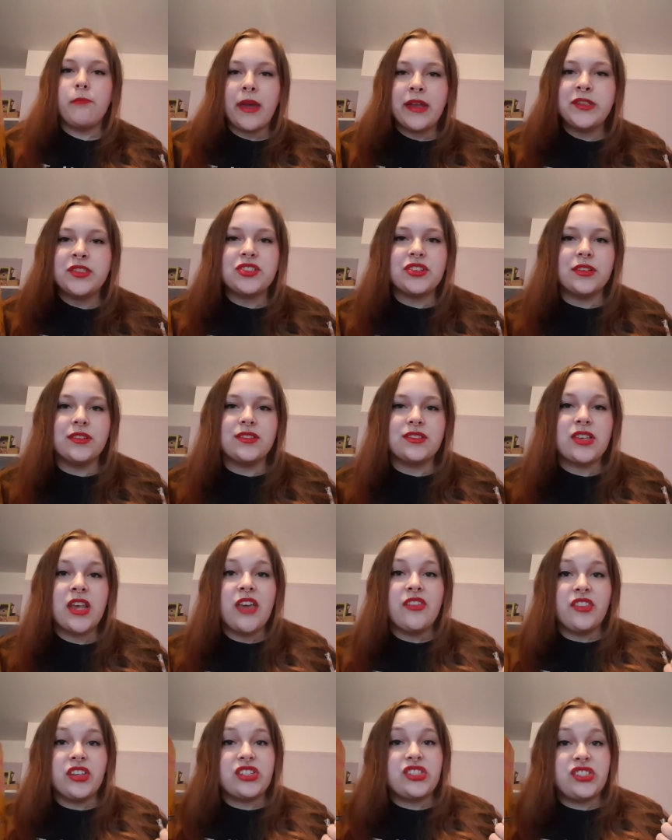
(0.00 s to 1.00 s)
mentions
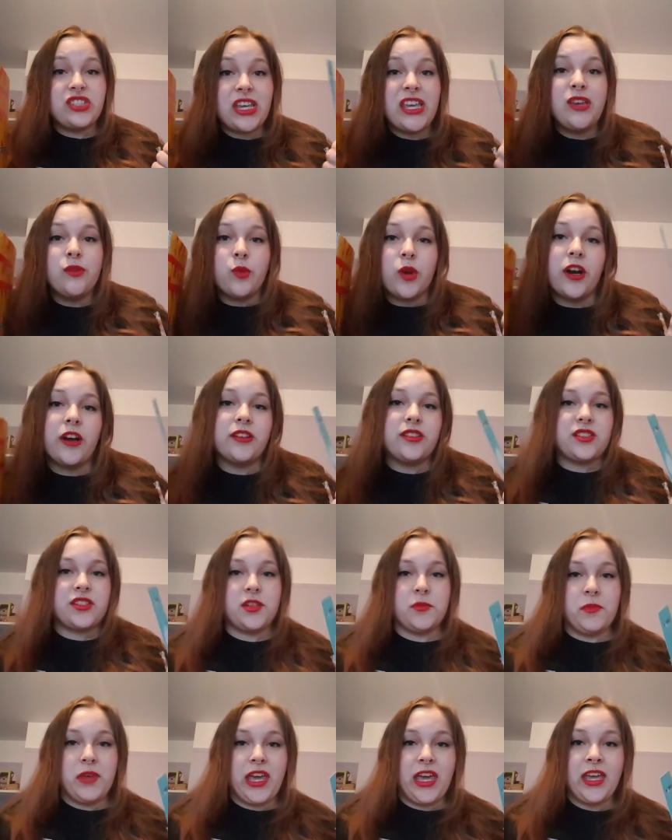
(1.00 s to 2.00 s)
the C word
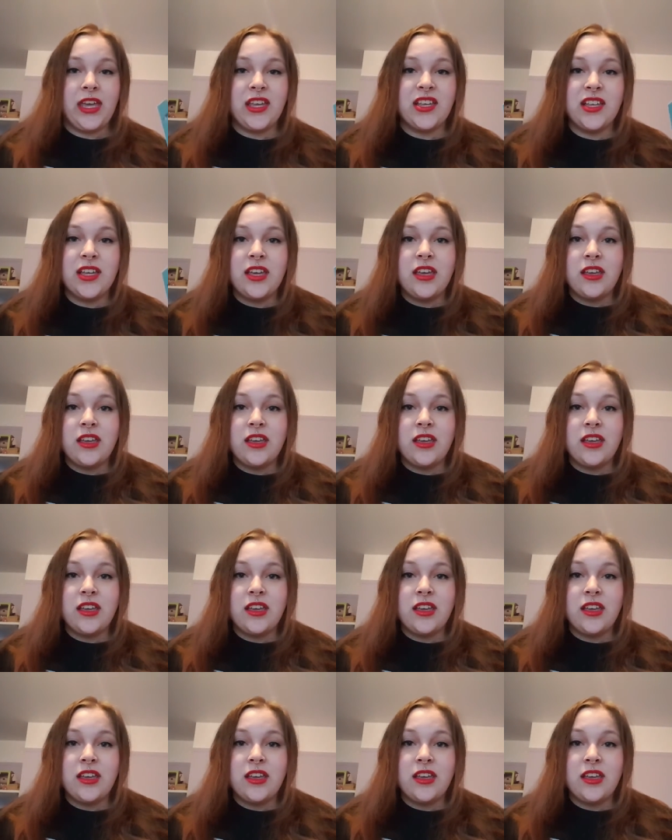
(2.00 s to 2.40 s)
to me,